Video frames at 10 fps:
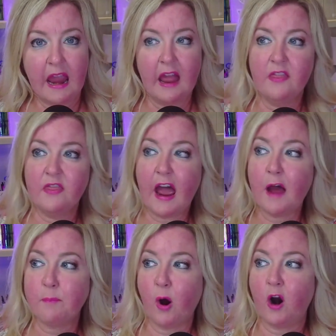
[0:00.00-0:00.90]
And
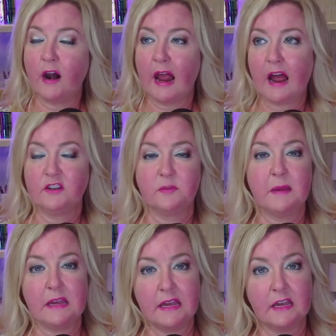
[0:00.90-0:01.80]
that part had to
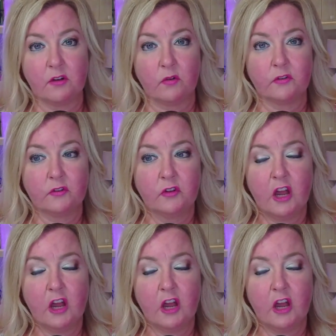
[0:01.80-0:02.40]
be healed.